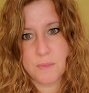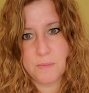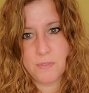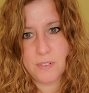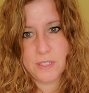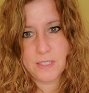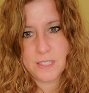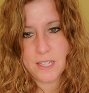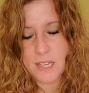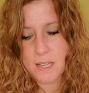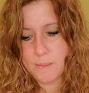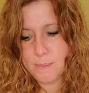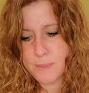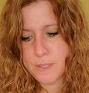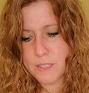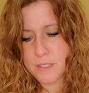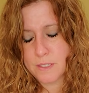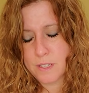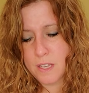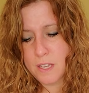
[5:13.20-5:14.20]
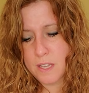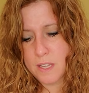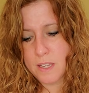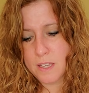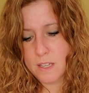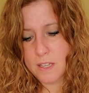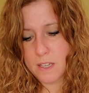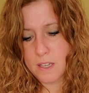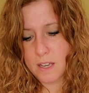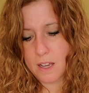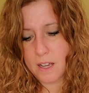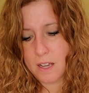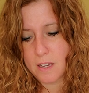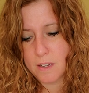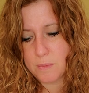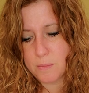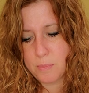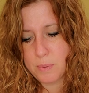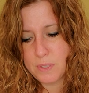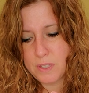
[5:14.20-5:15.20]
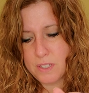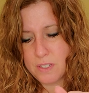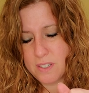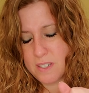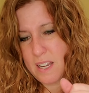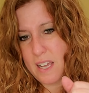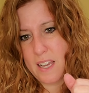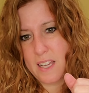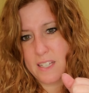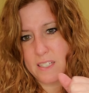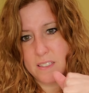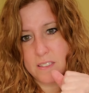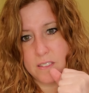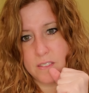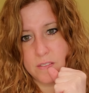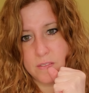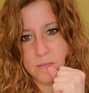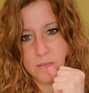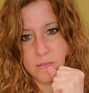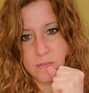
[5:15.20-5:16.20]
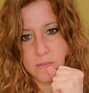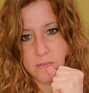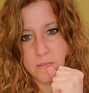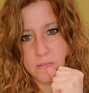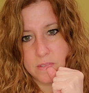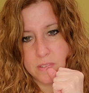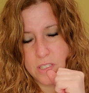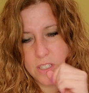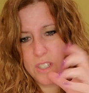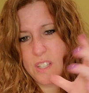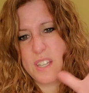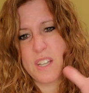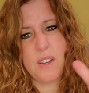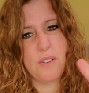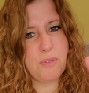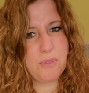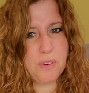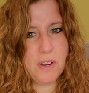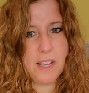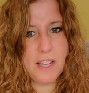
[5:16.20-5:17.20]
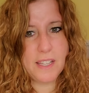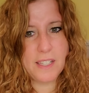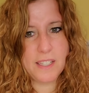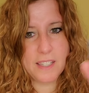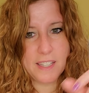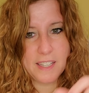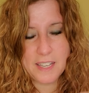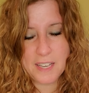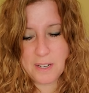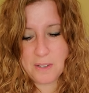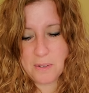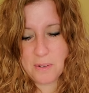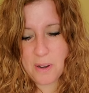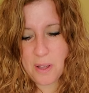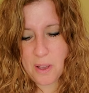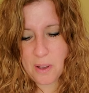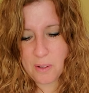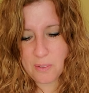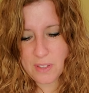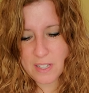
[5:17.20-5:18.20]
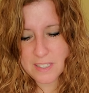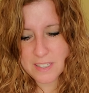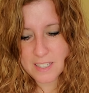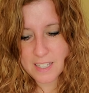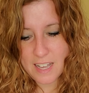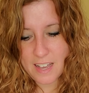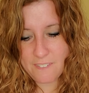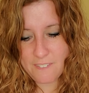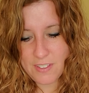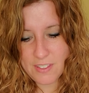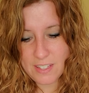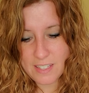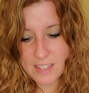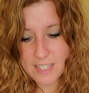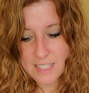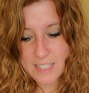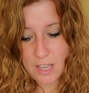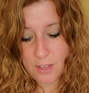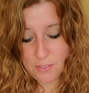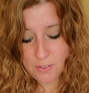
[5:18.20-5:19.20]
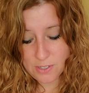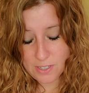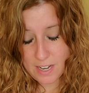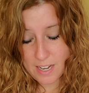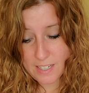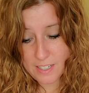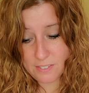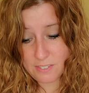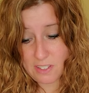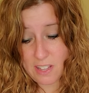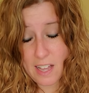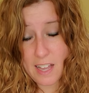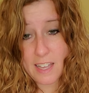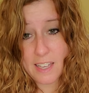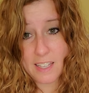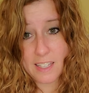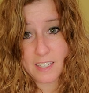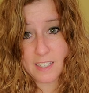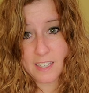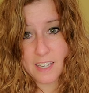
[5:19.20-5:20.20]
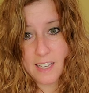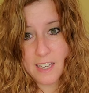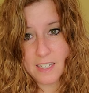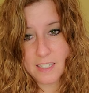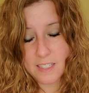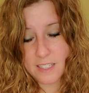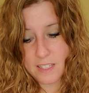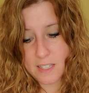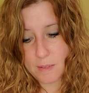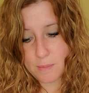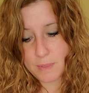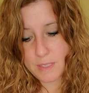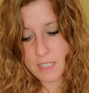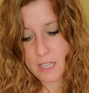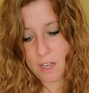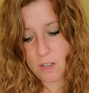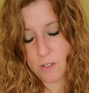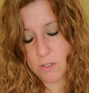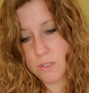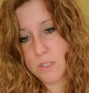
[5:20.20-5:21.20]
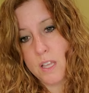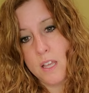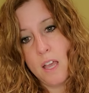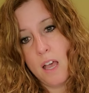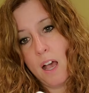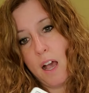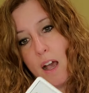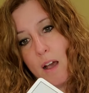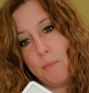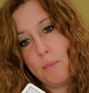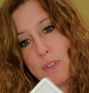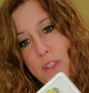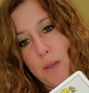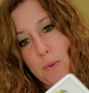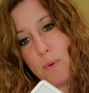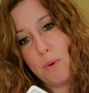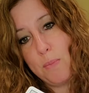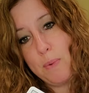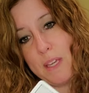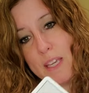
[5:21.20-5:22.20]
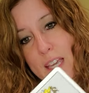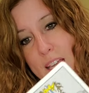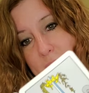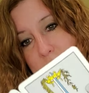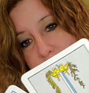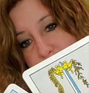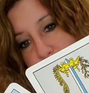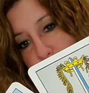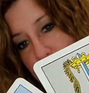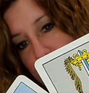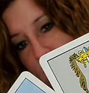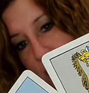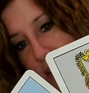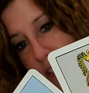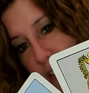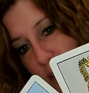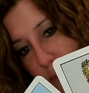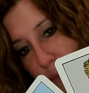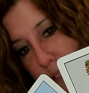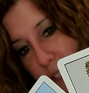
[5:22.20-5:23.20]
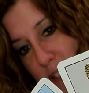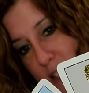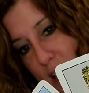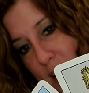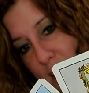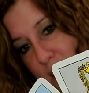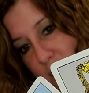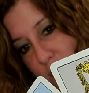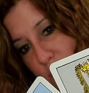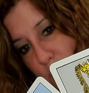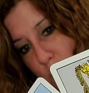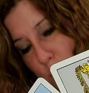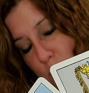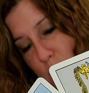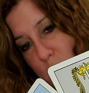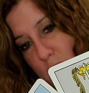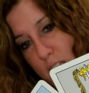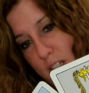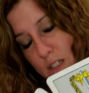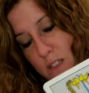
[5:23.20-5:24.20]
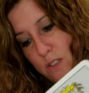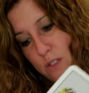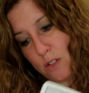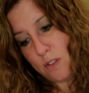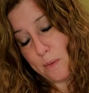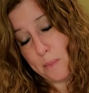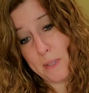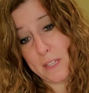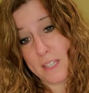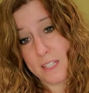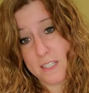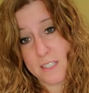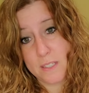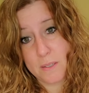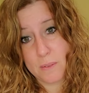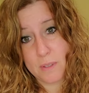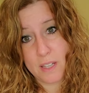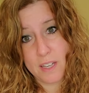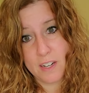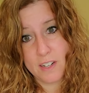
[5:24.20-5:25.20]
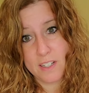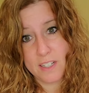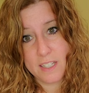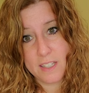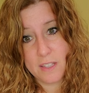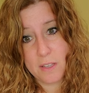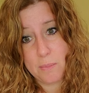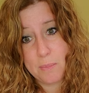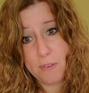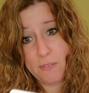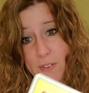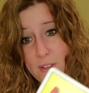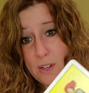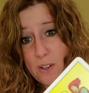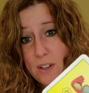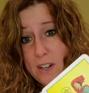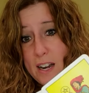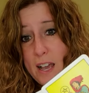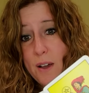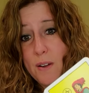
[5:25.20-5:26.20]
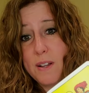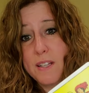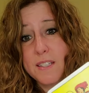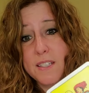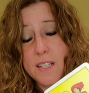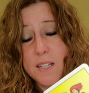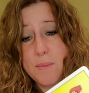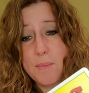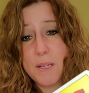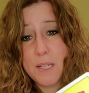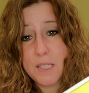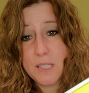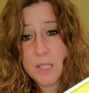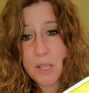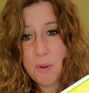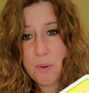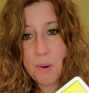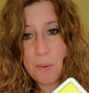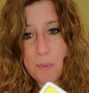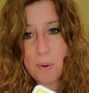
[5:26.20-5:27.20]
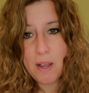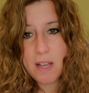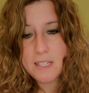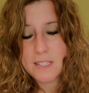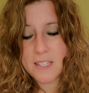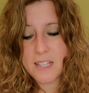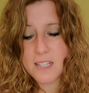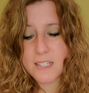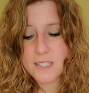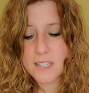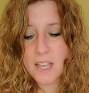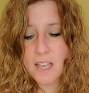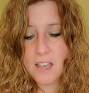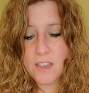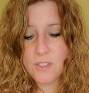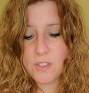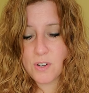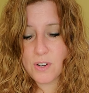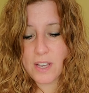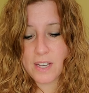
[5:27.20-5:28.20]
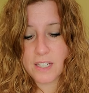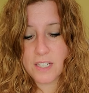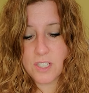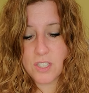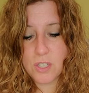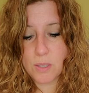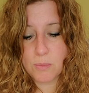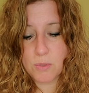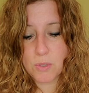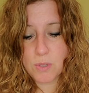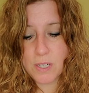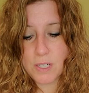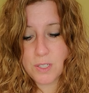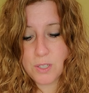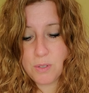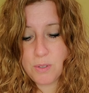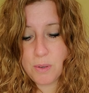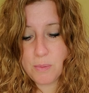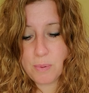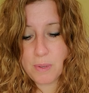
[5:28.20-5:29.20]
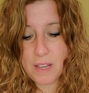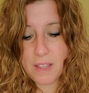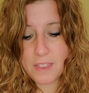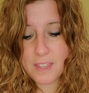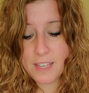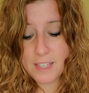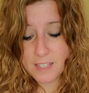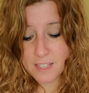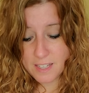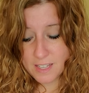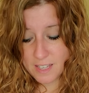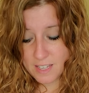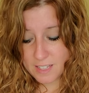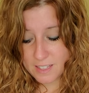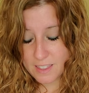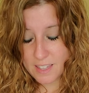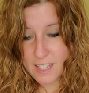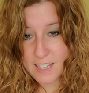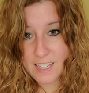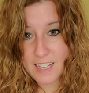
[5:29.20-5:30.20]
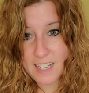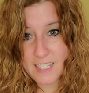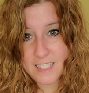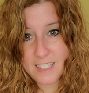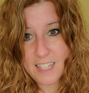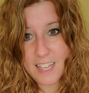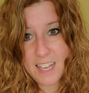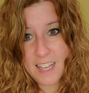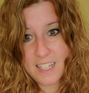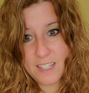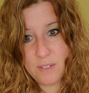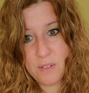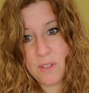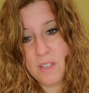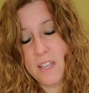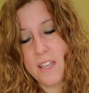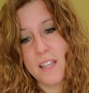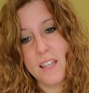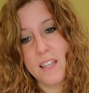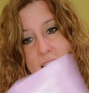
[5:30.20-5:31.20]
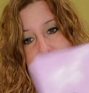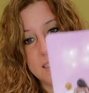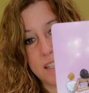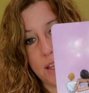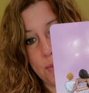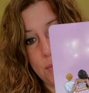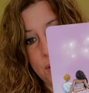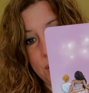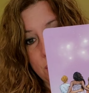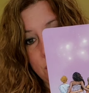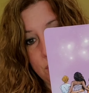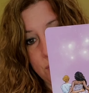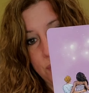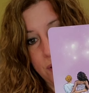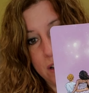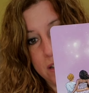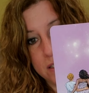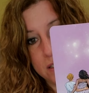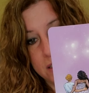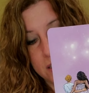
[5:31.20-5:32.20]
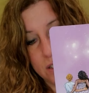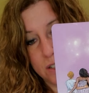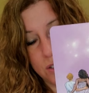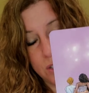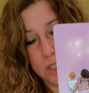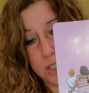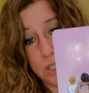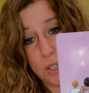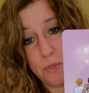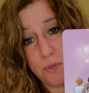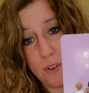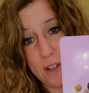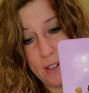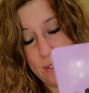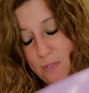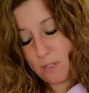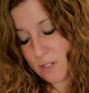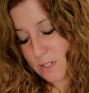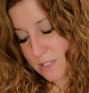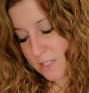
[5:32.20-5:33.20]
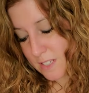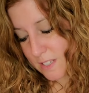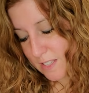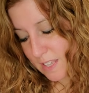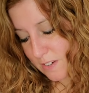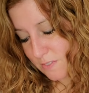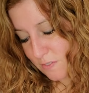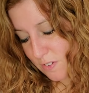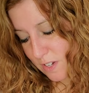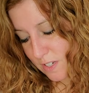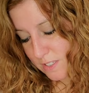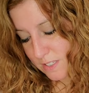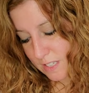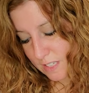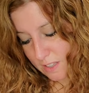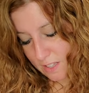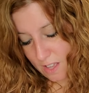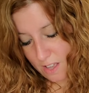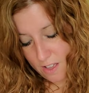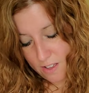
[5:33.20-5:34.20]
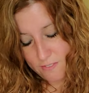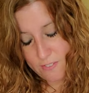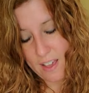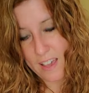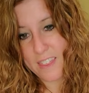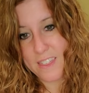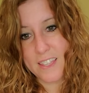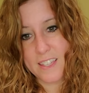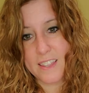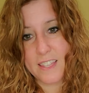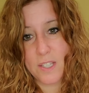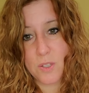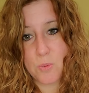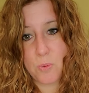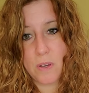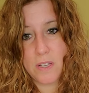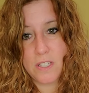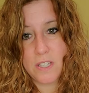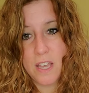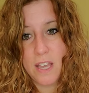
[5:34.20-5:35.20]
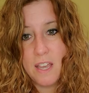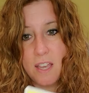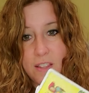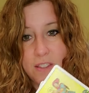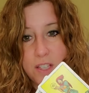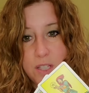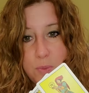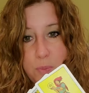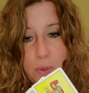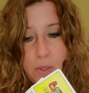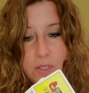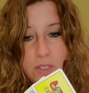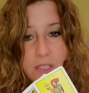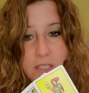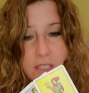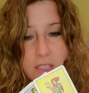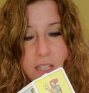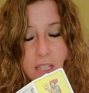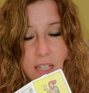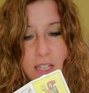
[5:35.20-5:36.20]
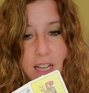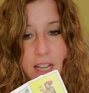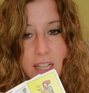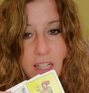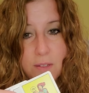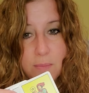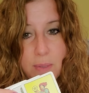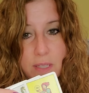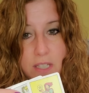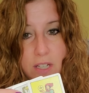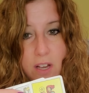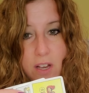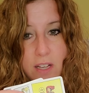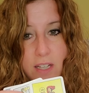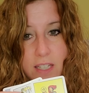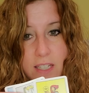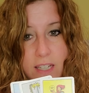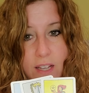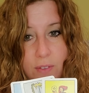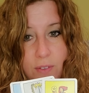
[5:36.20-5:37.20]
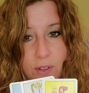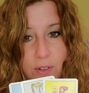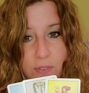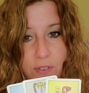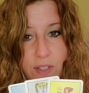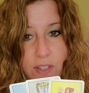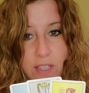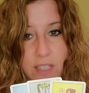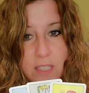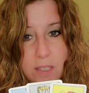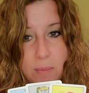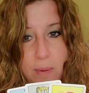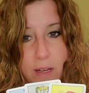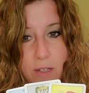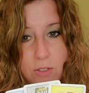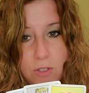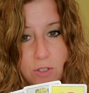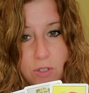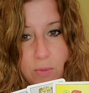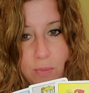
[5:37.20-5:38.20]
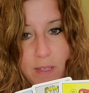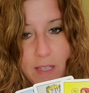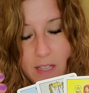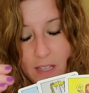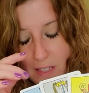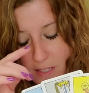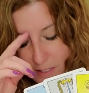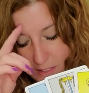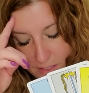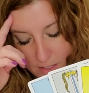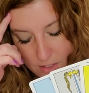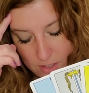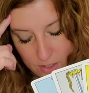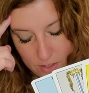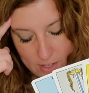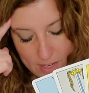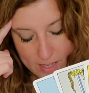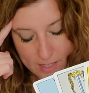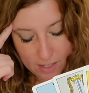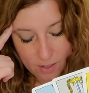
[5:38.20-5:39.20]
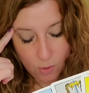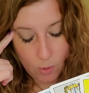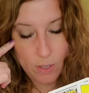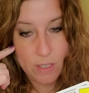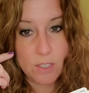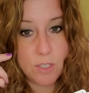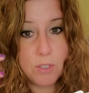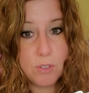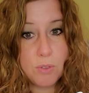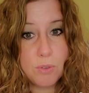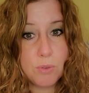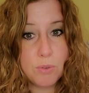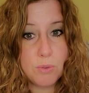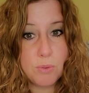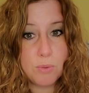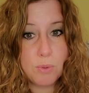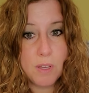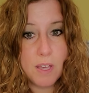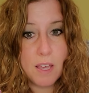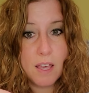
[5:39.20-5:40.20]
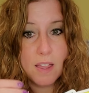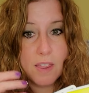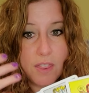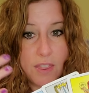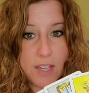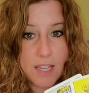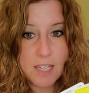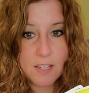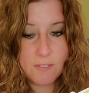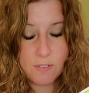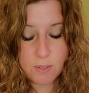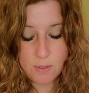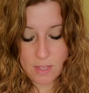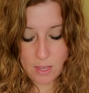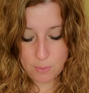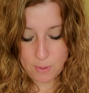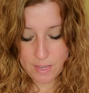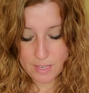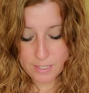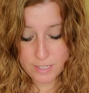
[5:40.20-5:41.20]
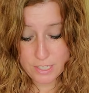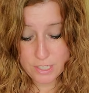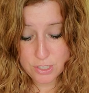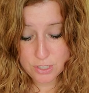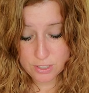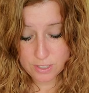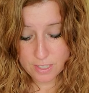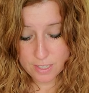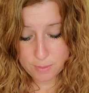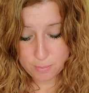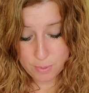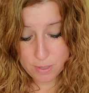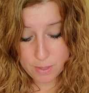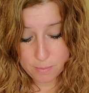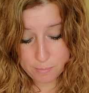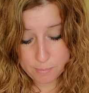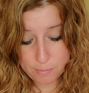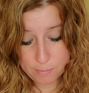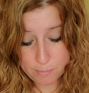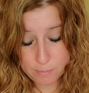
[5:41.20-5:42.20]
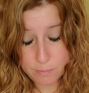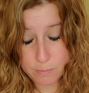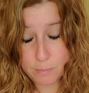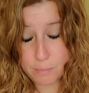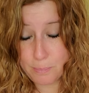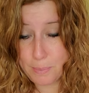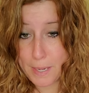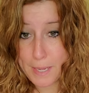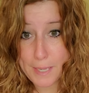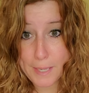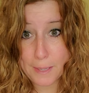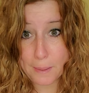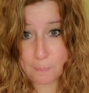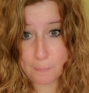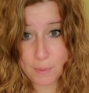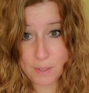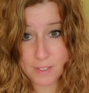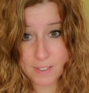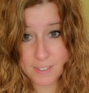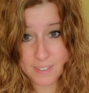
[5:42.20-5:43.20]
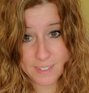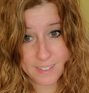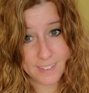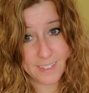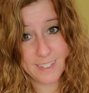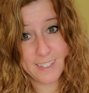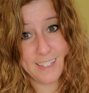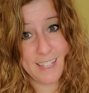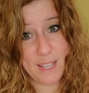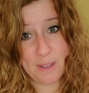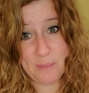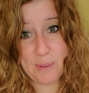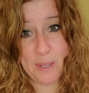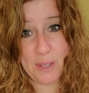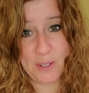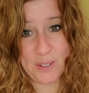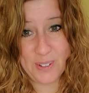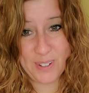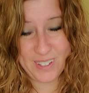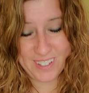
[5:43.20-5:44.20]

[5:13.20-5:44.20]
some fun times and, um, but they're not, they're like a friend. Like, I don't know. That's, I feel like that's how they're kind of lying to themselves. Um, but they will be getting some clarity with this Ace of Swords here. So they'll be getting some clarity. They'll be figuring out. It's going to be a slower process. They're not going to jump straight to it. But I think, like I said, someone who falls or is a friend first and then falls in love, I think that's what this person's going to kind of be talking down their feelings about you because they're not going to think of you that way initially. But bam, they will.